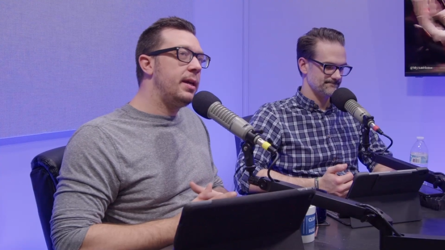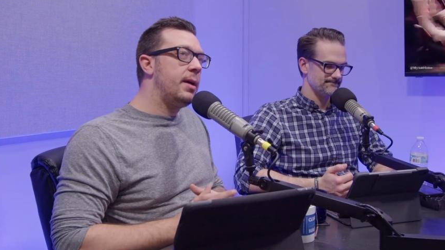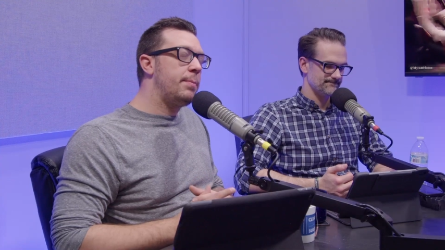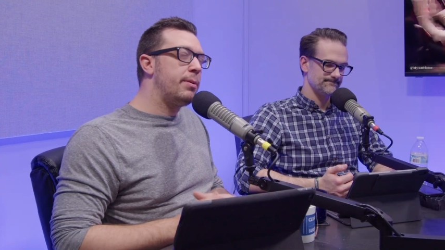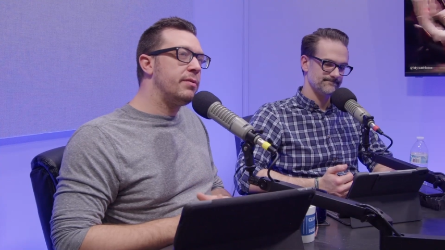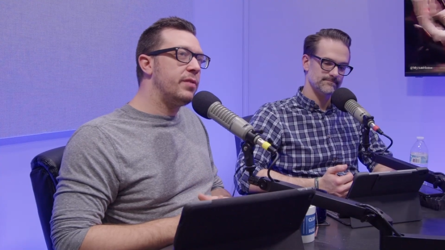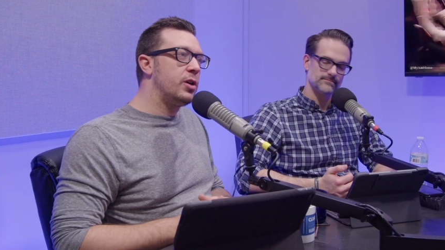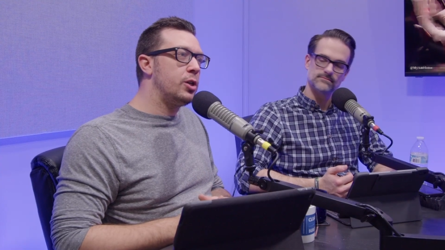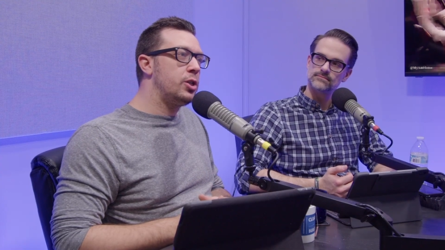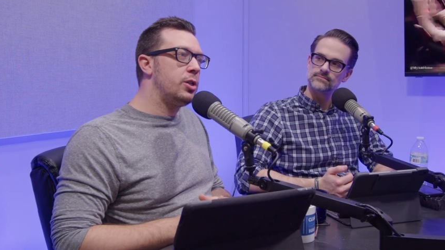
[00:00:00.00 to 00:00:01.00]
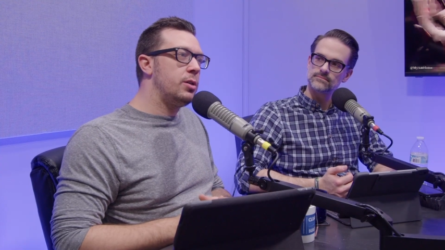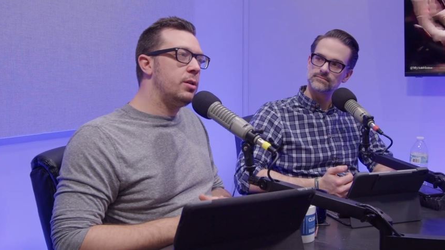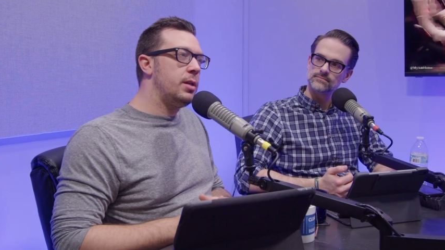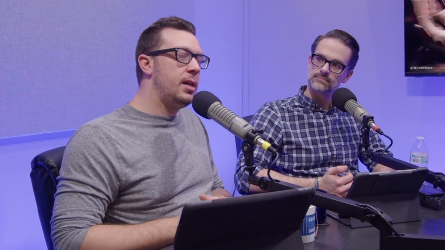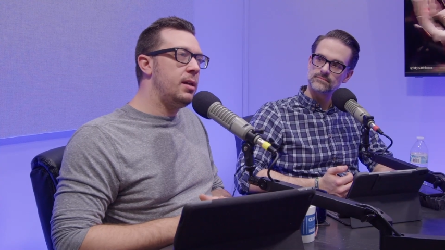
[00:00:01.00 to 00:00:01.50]
Speaker 1: up perversion
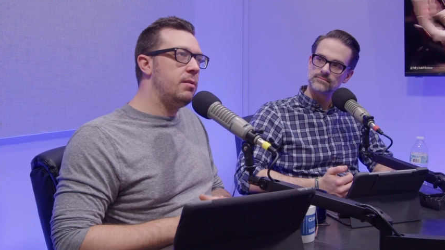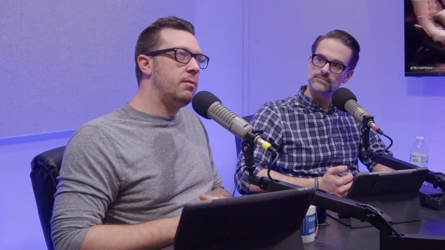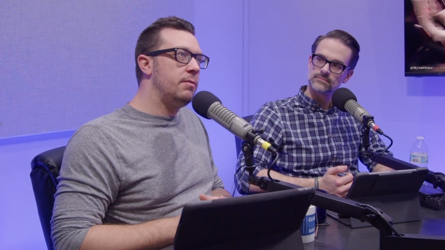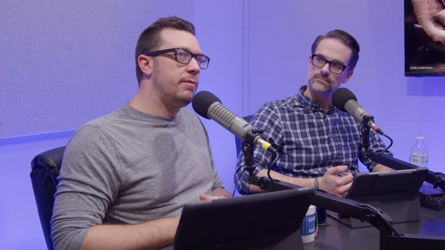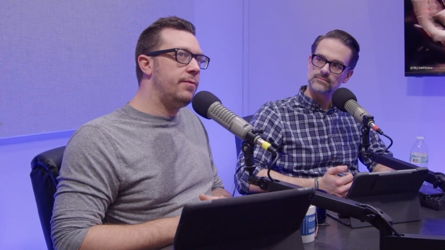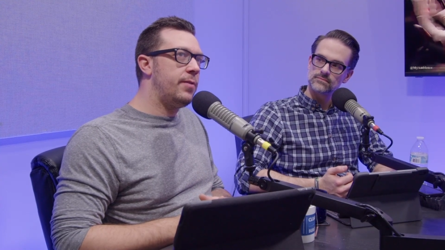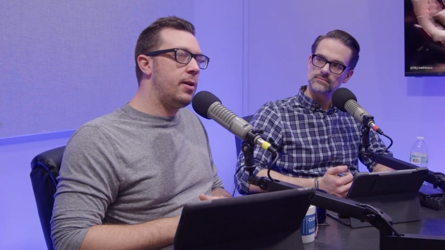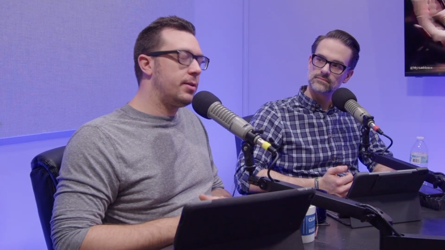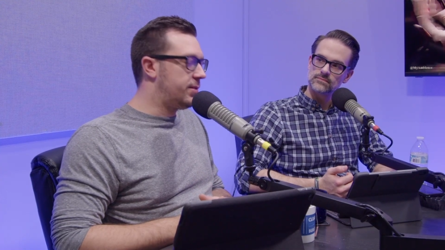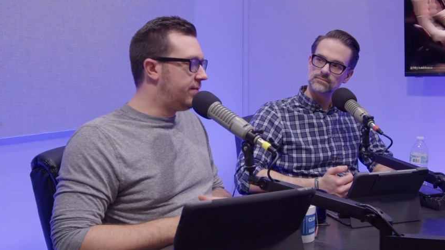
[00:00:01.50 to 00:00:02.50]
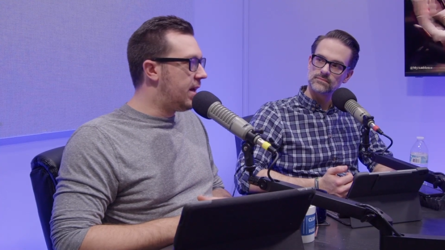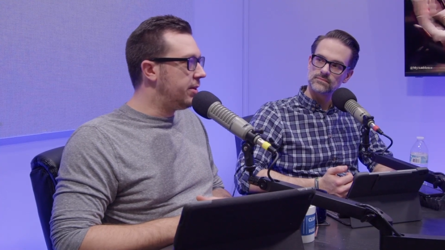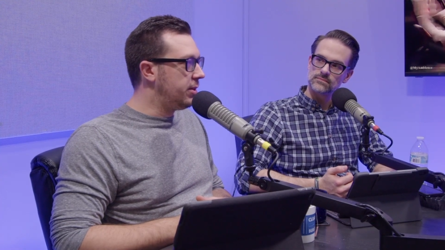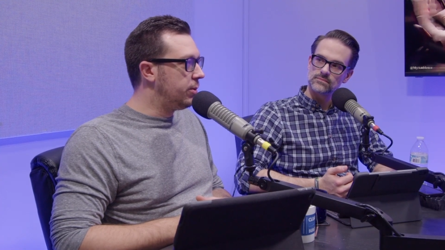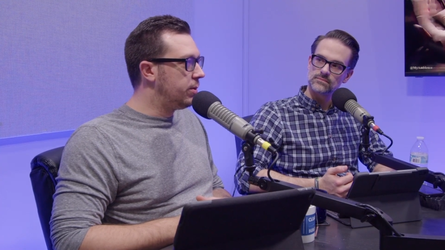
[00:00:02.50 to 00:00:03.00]
in false
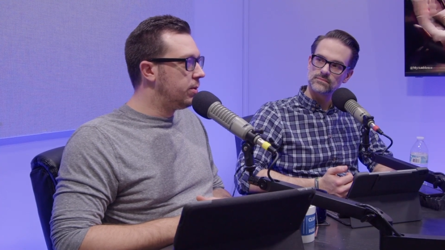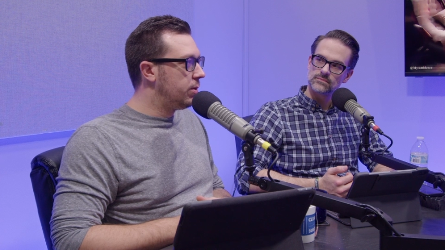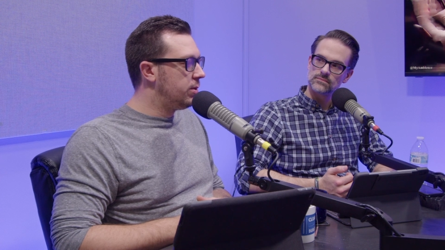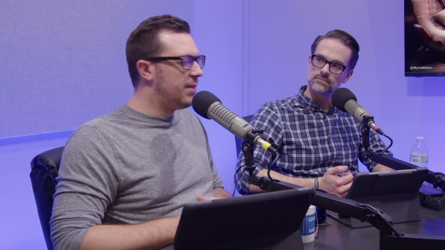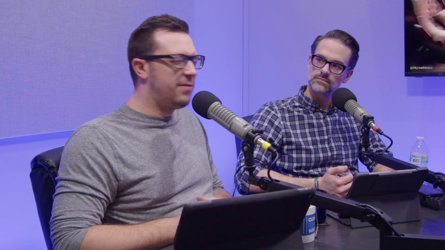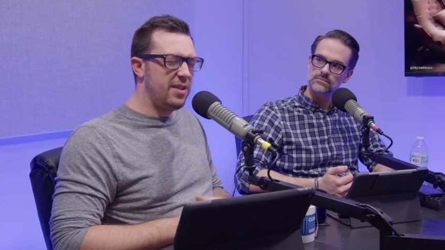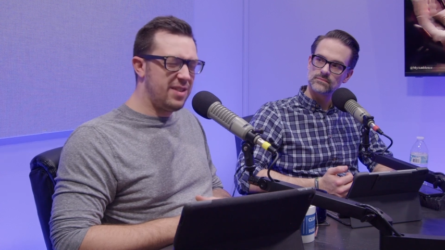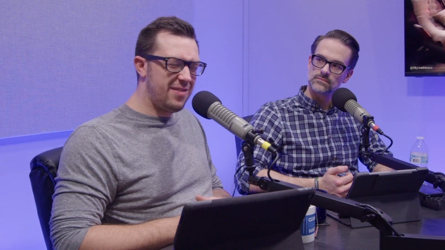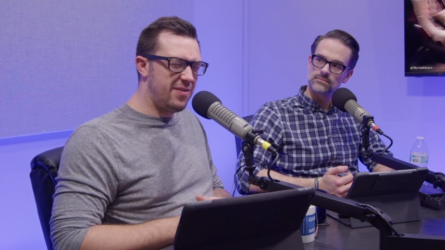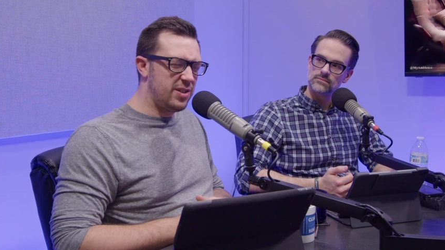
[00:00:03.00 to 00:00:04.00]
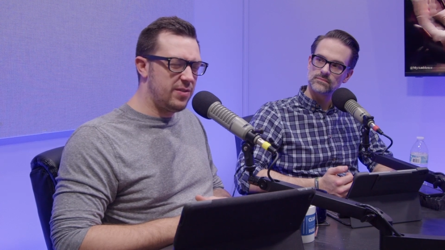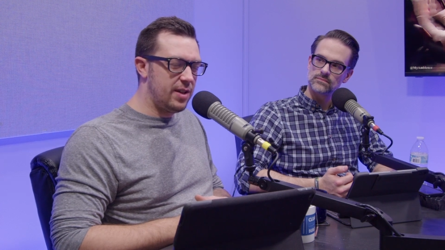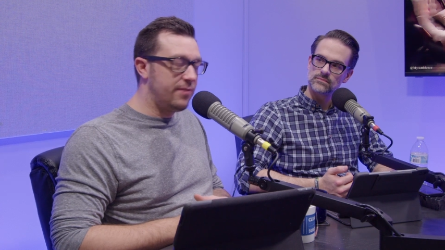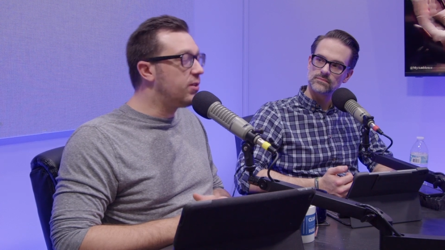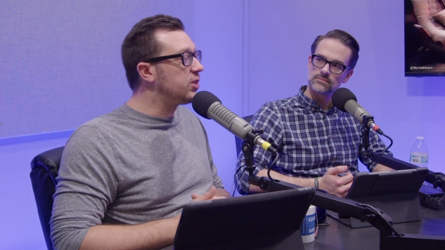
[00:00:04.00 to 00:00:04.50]
value. Mm. Not, fa- not false value,
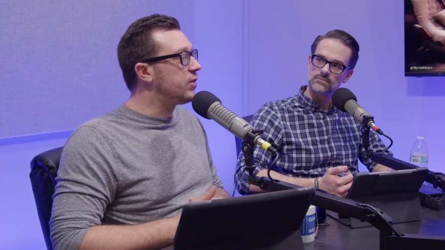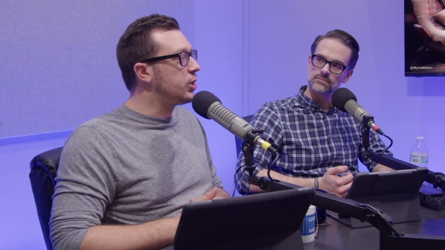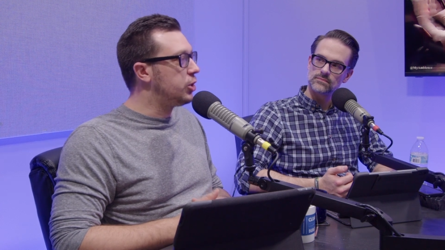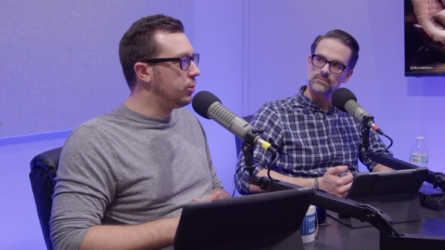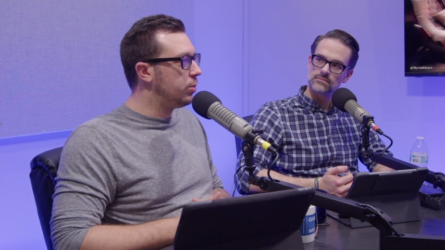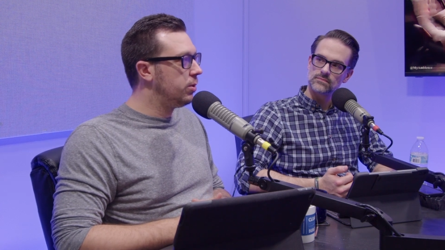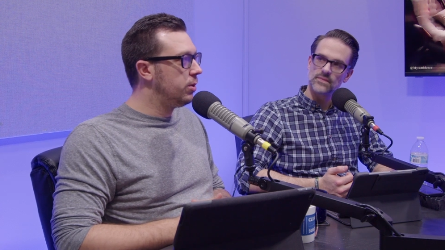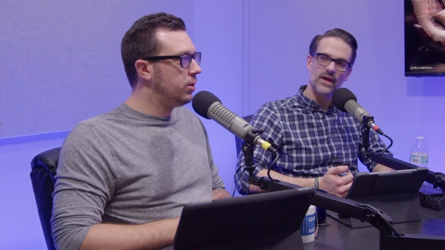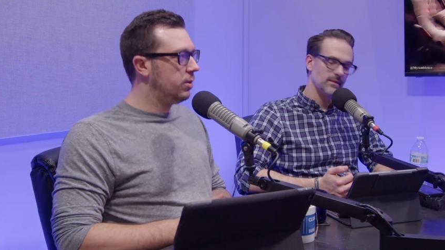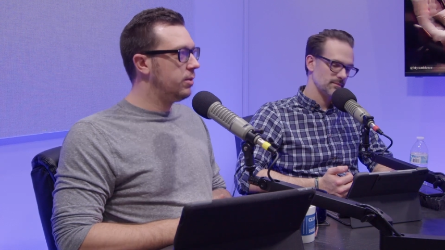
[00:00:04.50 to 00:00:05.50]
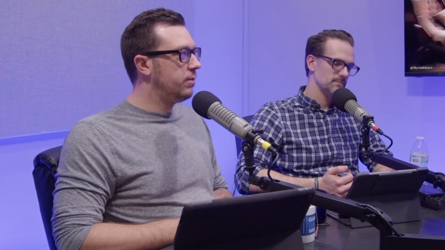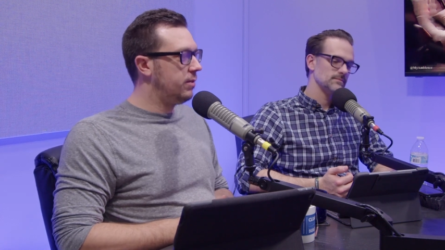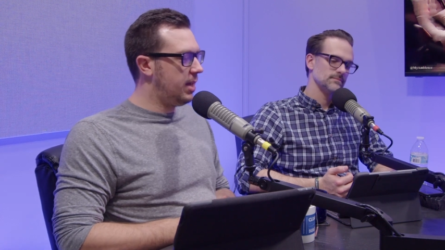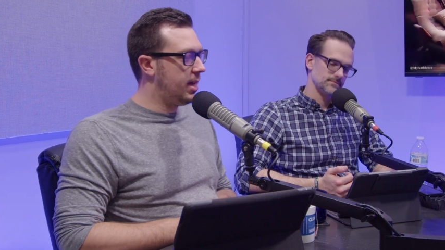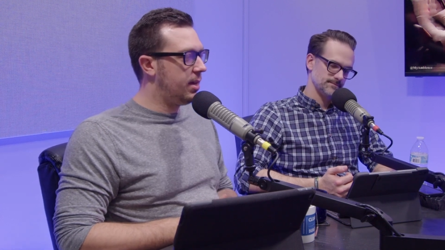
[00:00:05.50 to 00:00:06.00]
false virtue. False yeah. virtue.
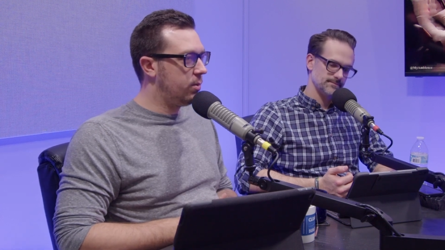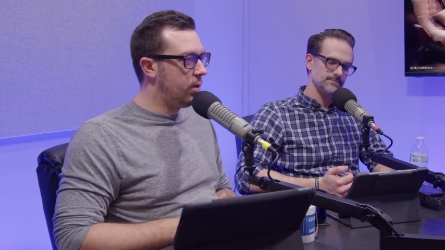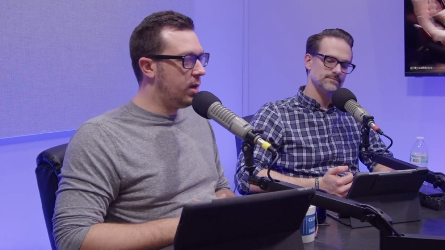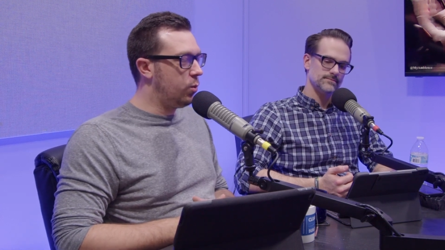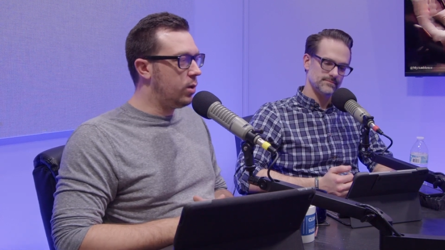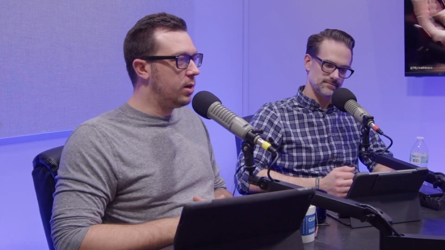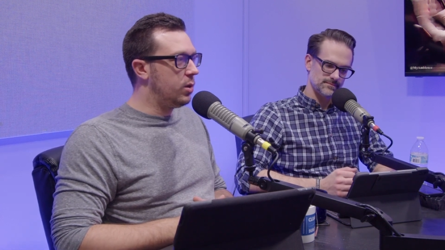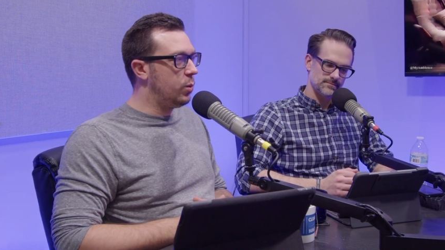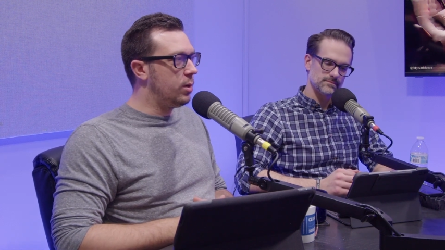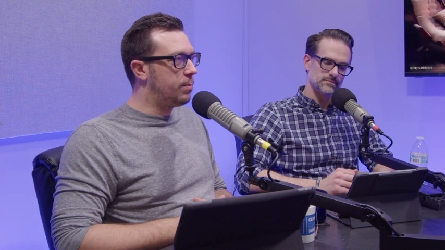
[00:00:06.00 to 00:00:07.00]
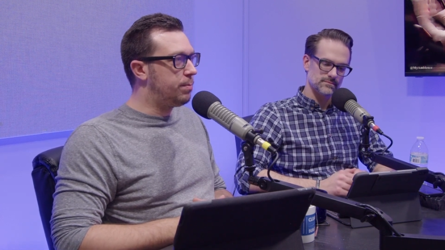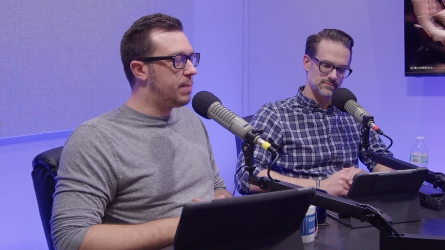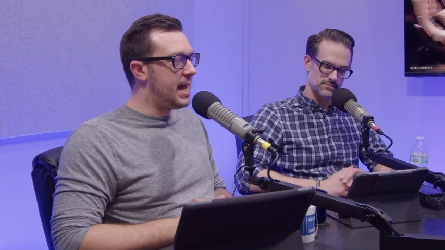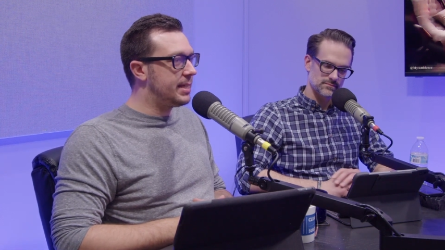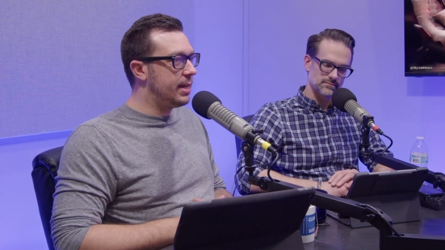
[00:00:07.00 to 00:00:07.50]
Yeah, uh-huh. and we're we're
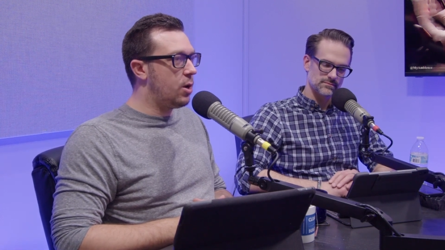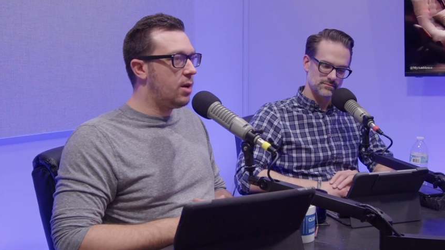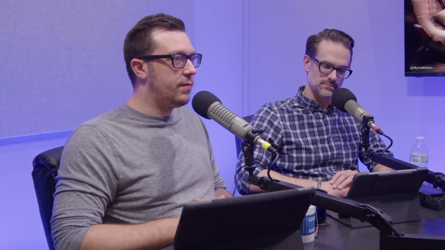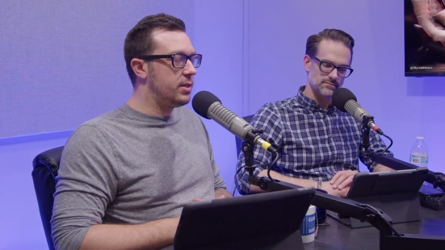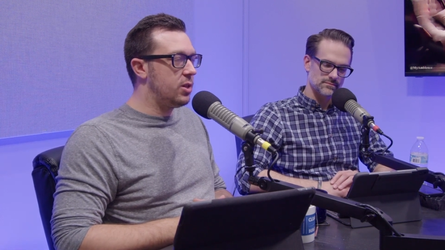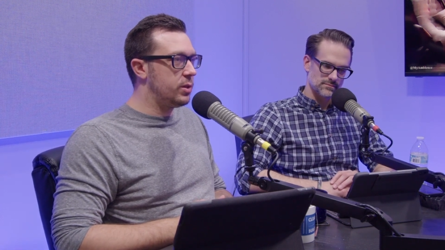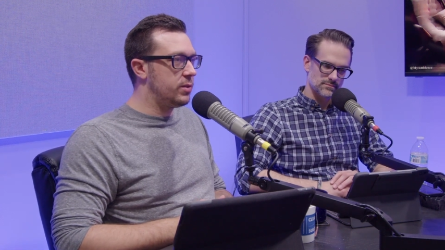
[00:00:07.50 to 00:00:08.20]
passing it off as though it's